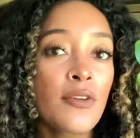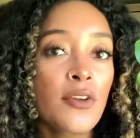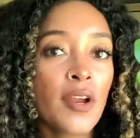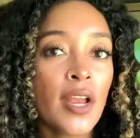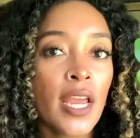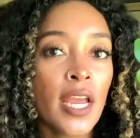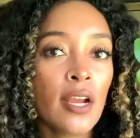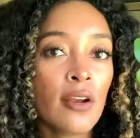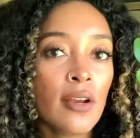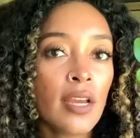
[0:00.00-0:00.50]

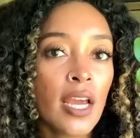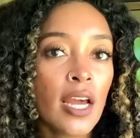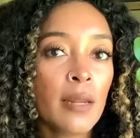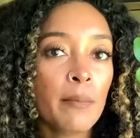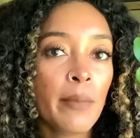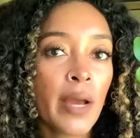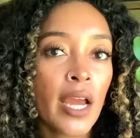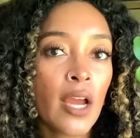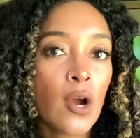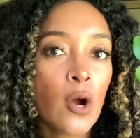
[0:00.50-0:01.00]
area in
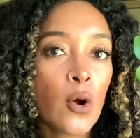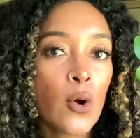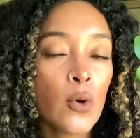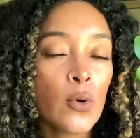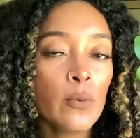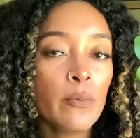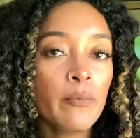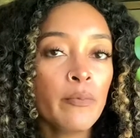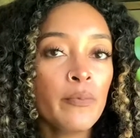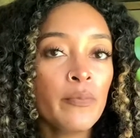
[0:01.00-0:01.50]
my
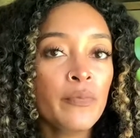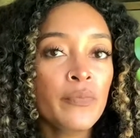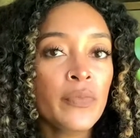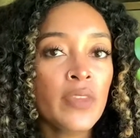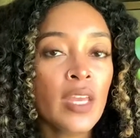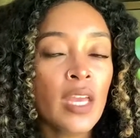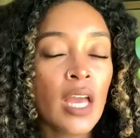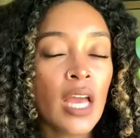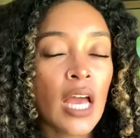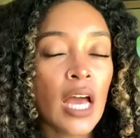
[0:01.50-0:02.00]
home
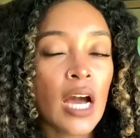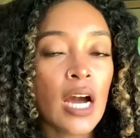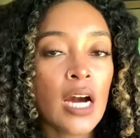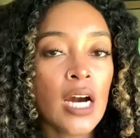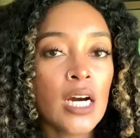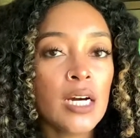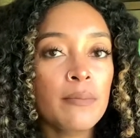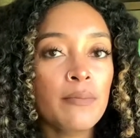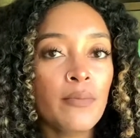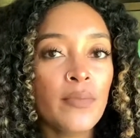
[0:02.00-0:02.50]

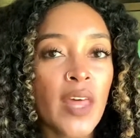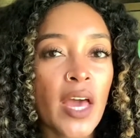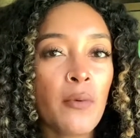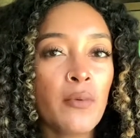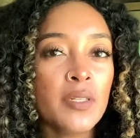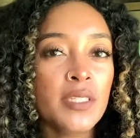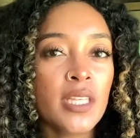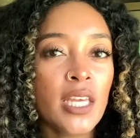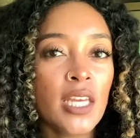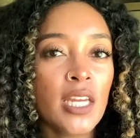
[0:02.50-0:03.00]
that
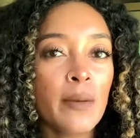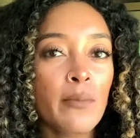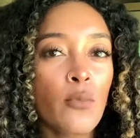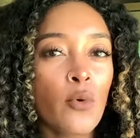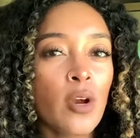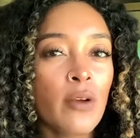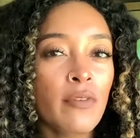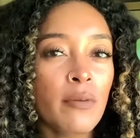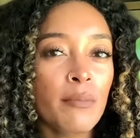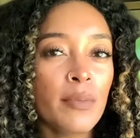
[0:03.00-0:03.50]
was getting more
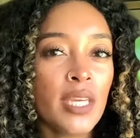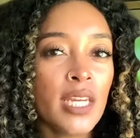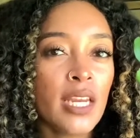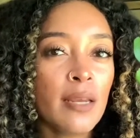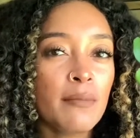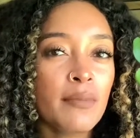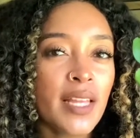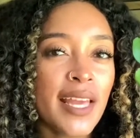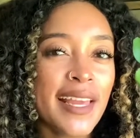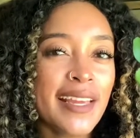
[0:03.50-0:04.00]
of a
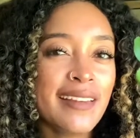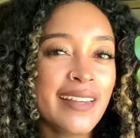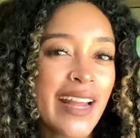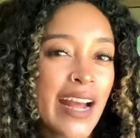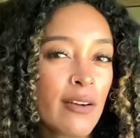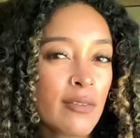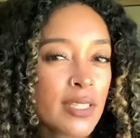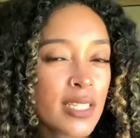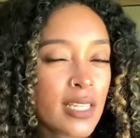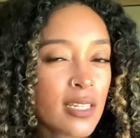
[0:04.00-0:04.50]
medium light.
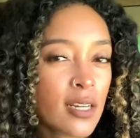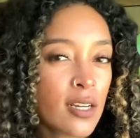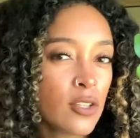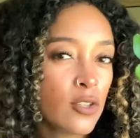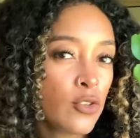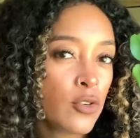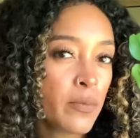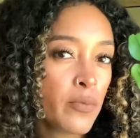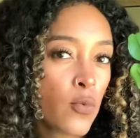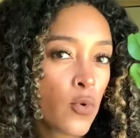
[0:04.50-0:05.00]
Now it's getting a
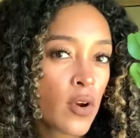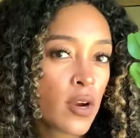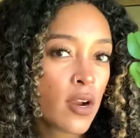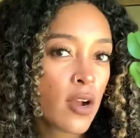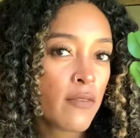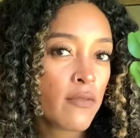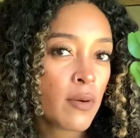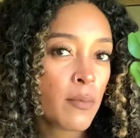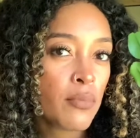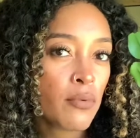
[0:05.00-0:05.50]
little more
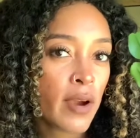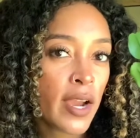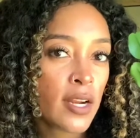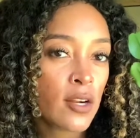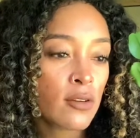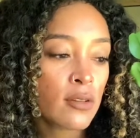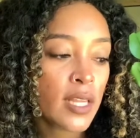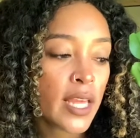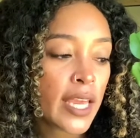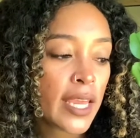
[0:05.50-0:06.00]
of a
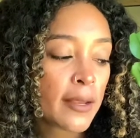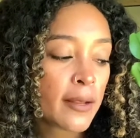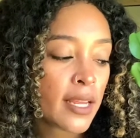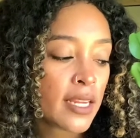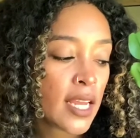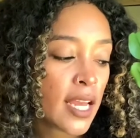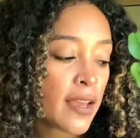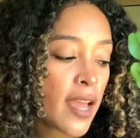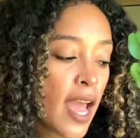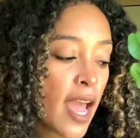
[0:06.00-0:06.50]
brighter light, and
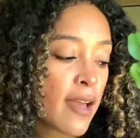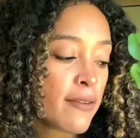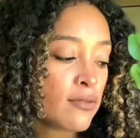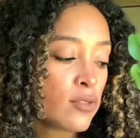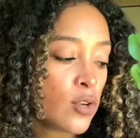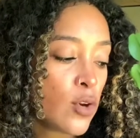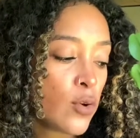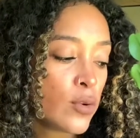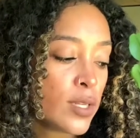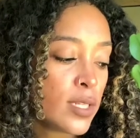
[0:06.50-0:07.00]
I have
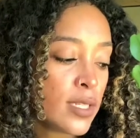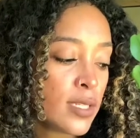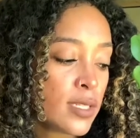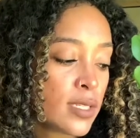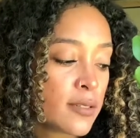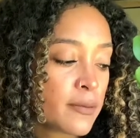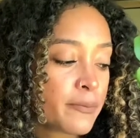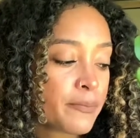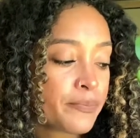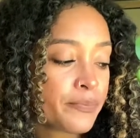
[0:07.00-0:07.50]

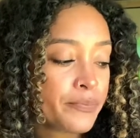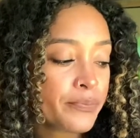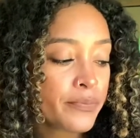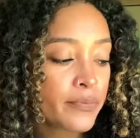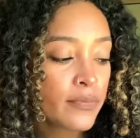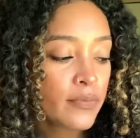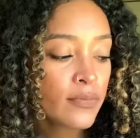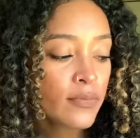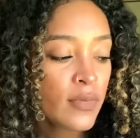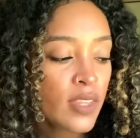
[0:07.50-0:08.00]
noticed
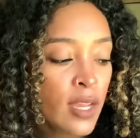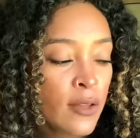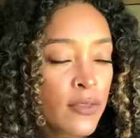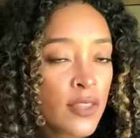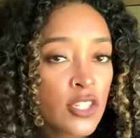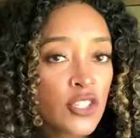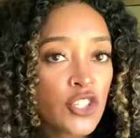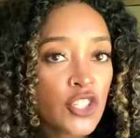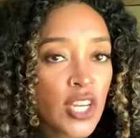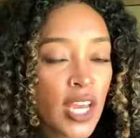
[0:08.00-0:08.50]
the
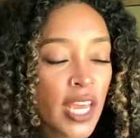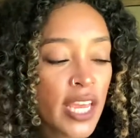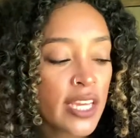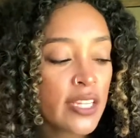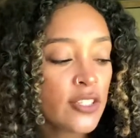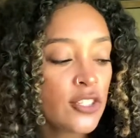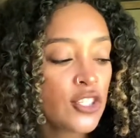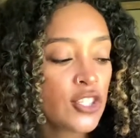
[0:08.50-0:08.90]
change